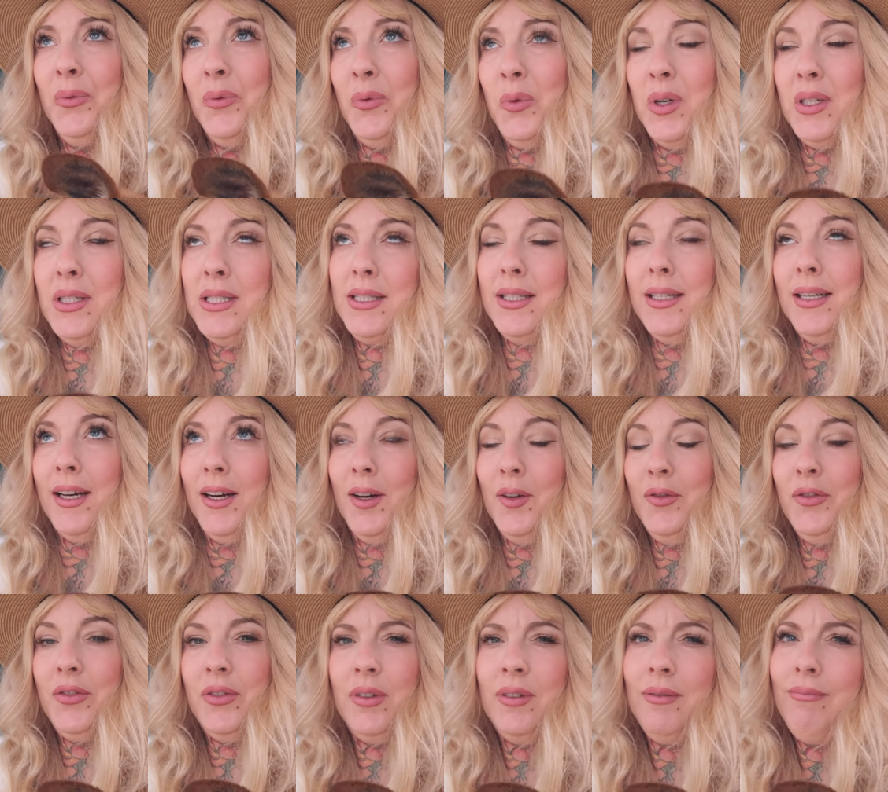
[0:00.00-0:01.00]
one's
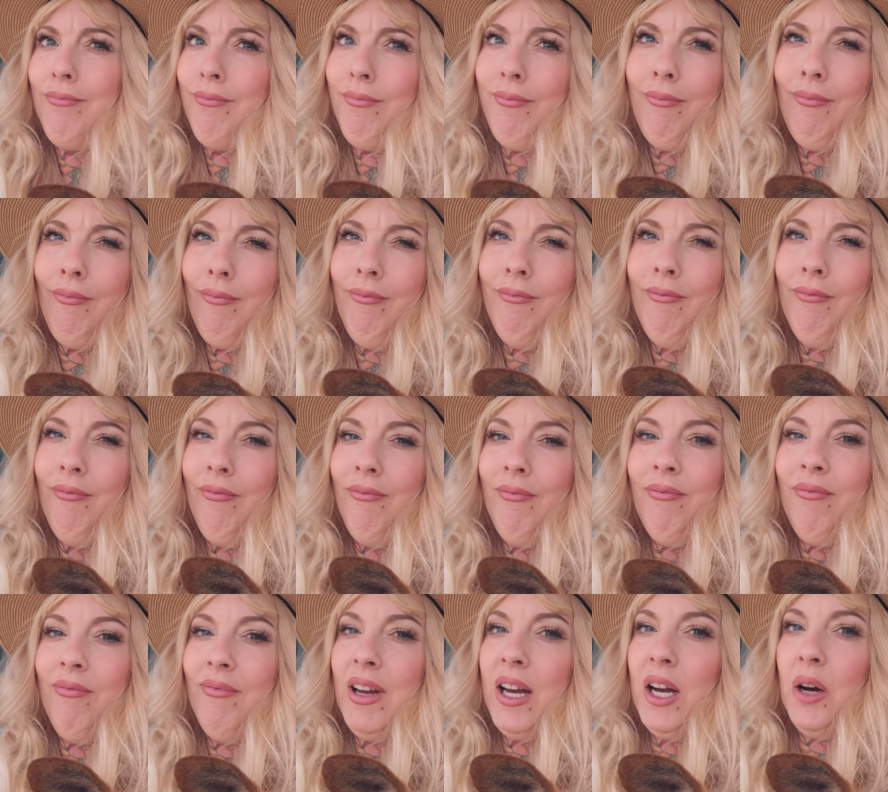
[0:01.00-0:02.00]
enough.
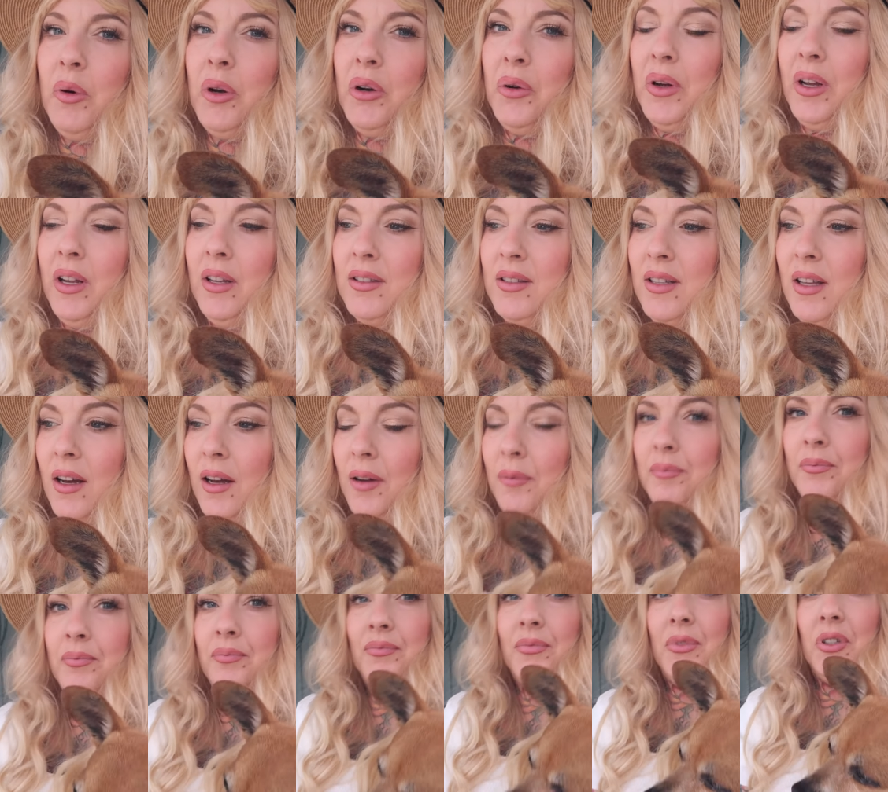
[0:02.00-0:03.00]
How annoying is that?
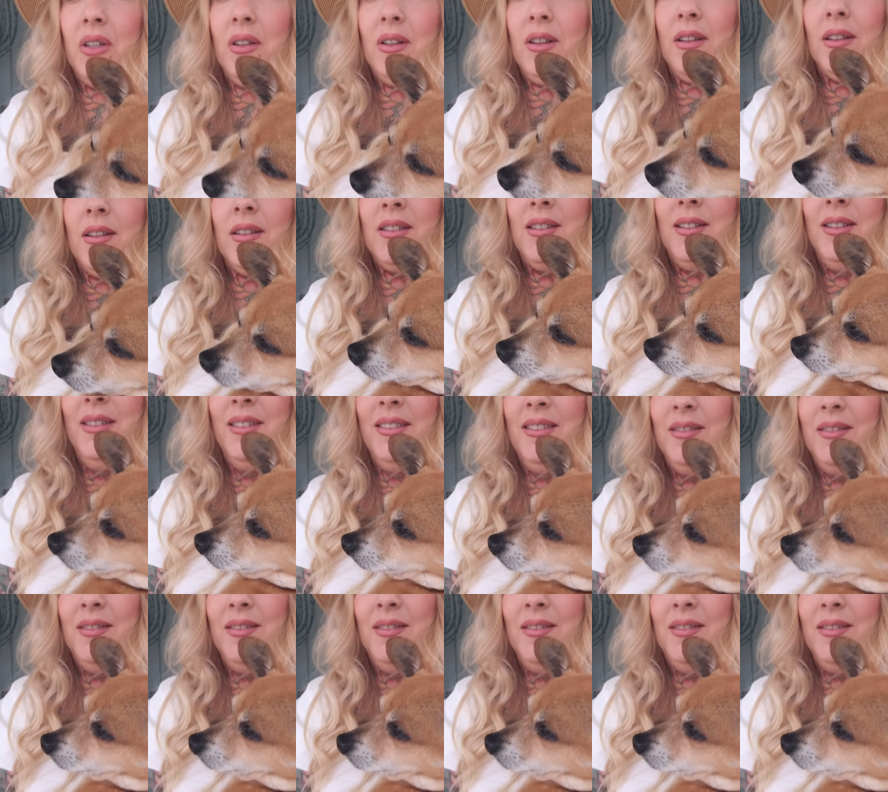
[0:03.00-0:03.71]
Look at this.